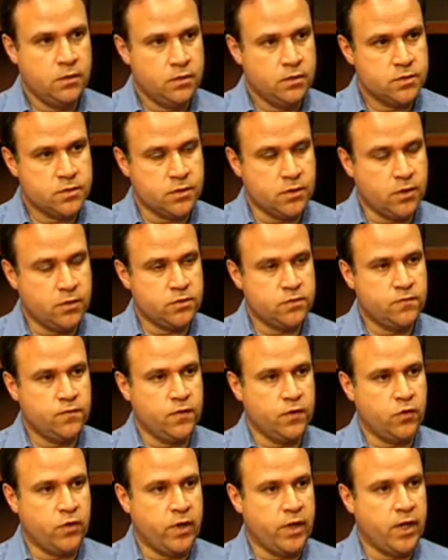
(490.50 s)
start to
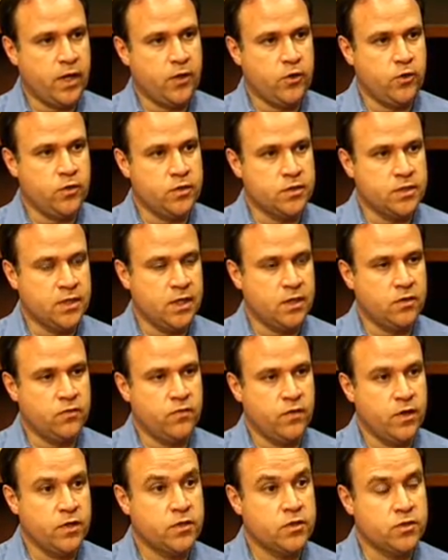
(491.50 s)
figure out how you can take
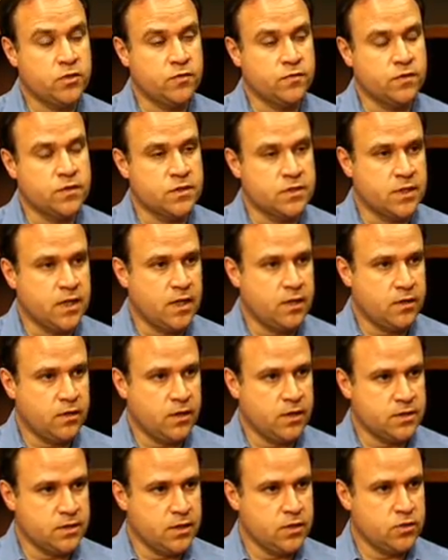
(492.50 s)
advantage of the
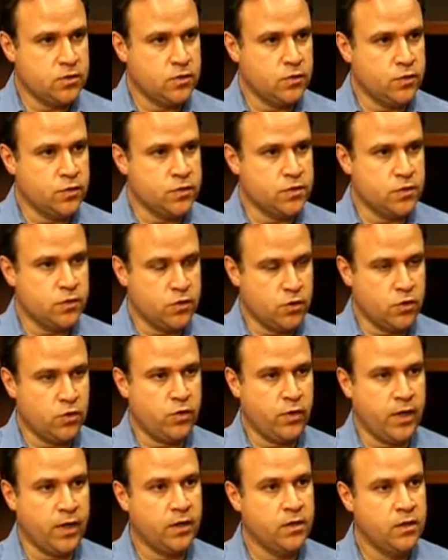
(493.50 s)
standardization that's
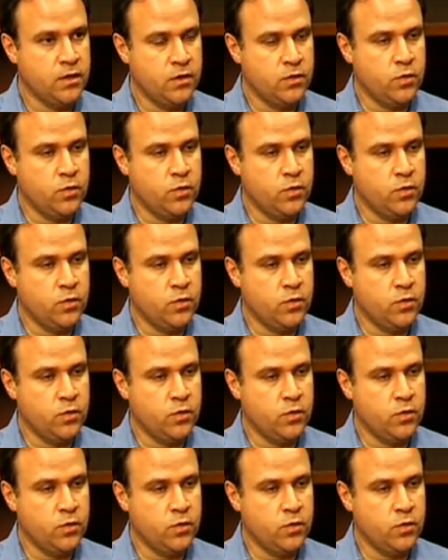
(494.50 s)
occurring,